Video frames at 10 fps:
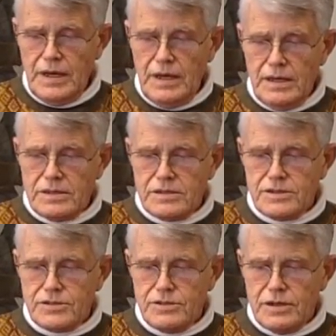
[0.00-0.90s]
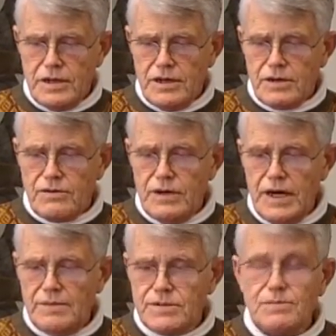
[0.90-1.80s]
It is assuredly a
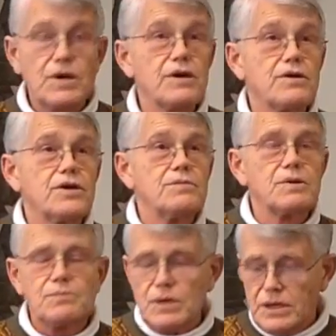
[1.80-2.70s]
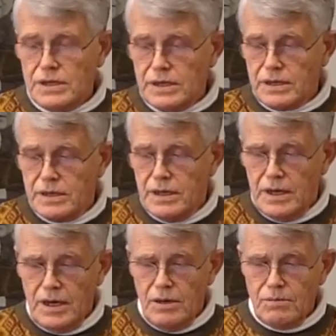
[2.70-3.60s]
crime to murder a human being,
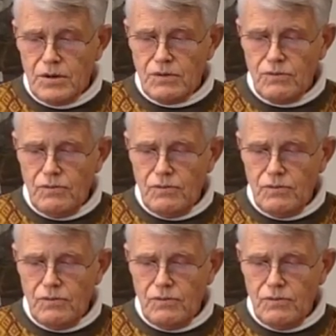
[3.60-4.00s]
but